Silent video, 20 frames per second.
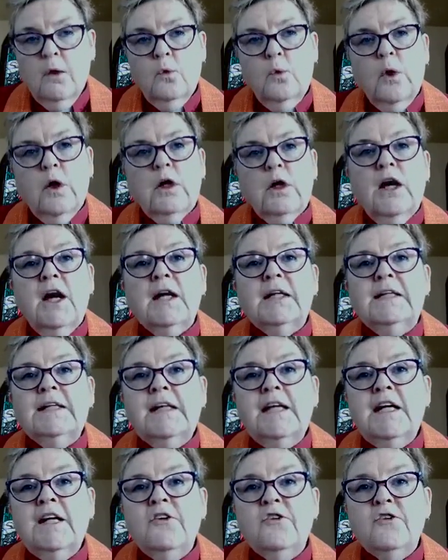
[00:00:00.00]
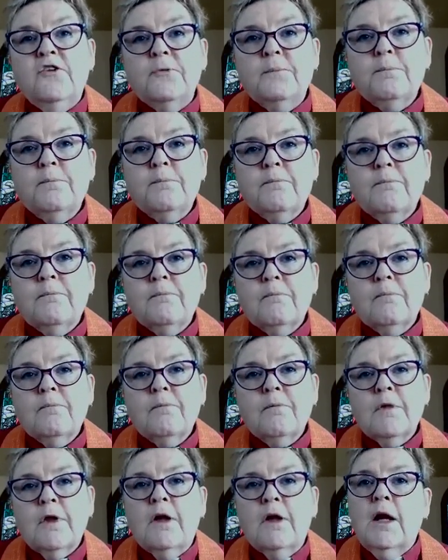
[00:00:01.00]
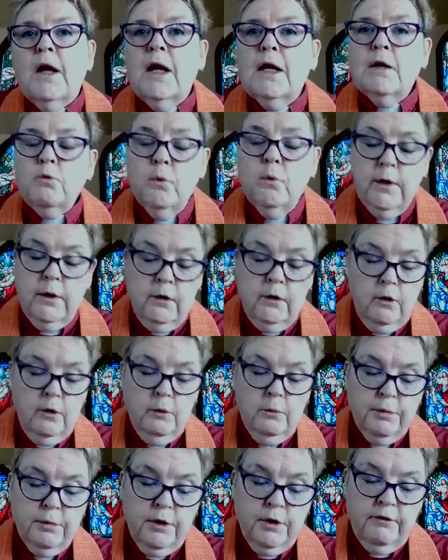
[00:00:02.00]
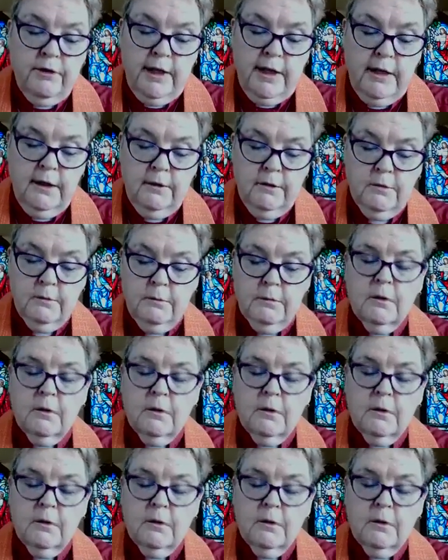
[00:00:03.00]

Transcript: Where God leads, God will provide.